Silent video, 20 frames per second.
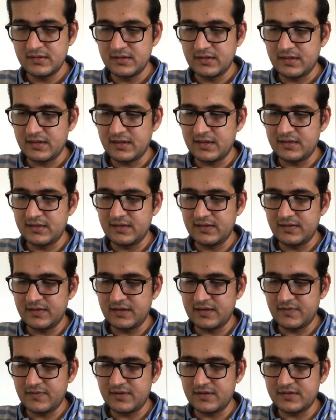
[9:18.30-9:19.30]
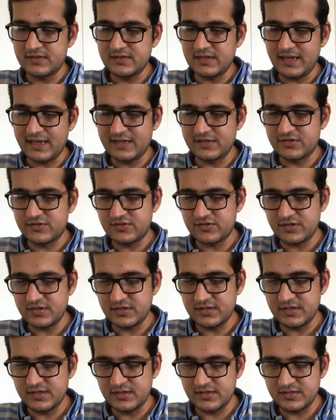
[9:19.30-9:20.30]
and they're giving us extra
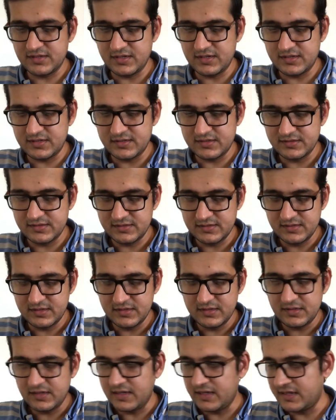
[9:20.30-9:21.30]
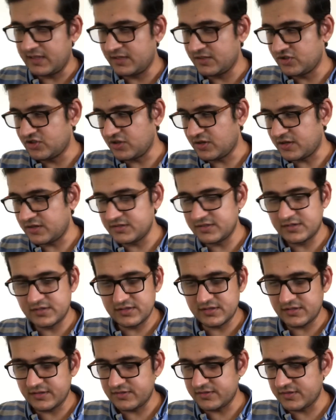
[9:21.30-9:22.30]
things here, and a charger is
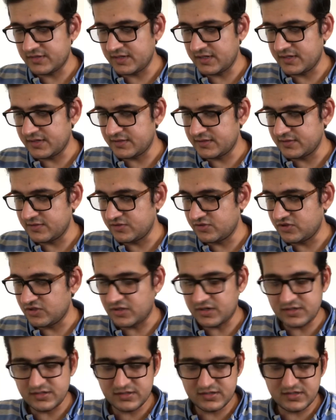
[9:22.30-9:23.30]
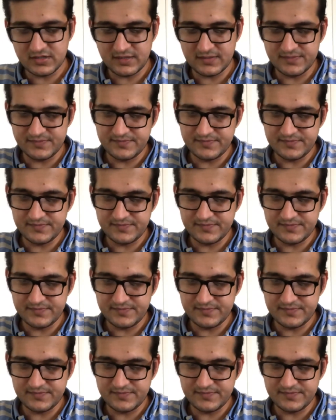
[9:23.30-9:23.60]
also there to charge them.